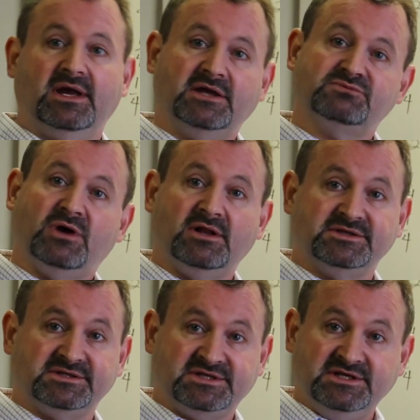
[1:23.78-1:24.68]
as well
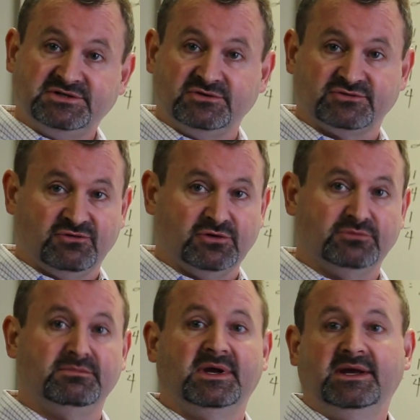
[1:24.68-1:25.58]
as a teacher's
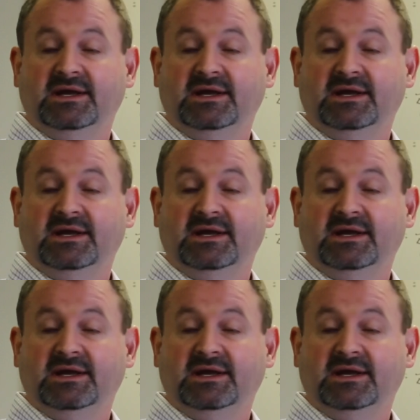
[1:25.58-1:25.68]
room